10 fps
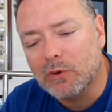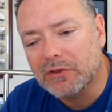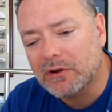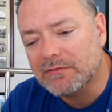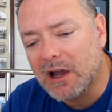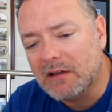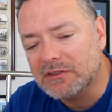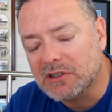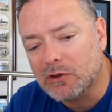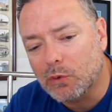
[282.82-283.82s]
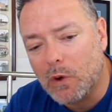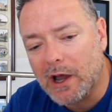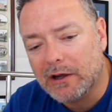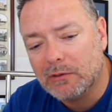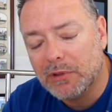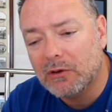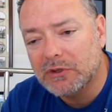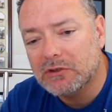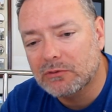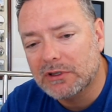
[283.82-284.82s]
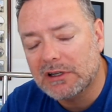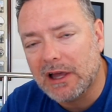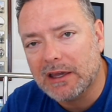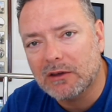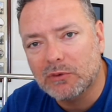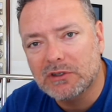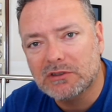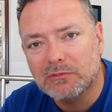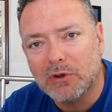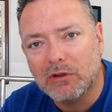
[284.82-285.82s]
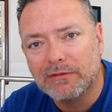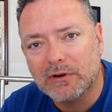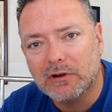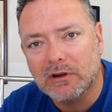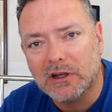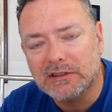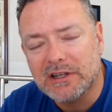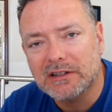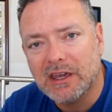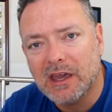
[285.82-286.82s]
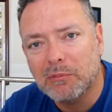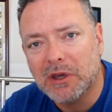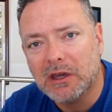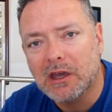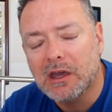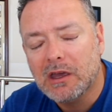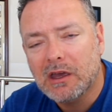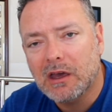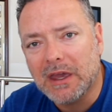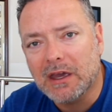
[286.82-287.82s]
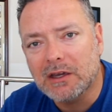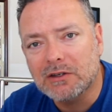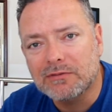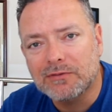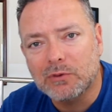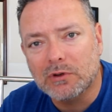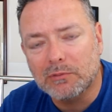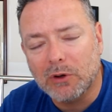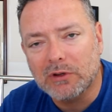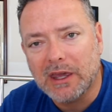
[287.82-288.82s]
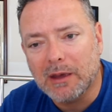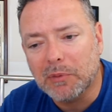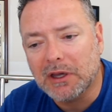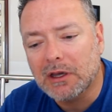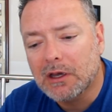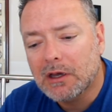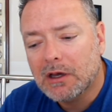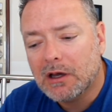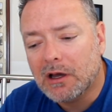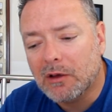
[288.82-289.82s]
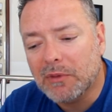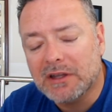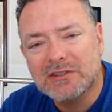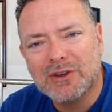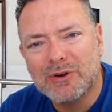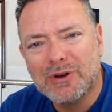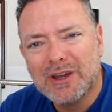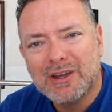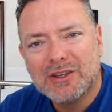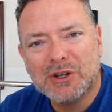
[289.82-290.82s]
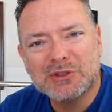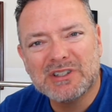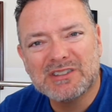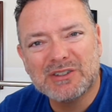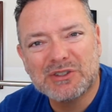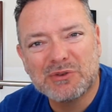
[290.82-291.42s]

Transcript: 135 is a little wider, but we do really like it. We use it both for tent camping and for boat camping. And so, you know, since there's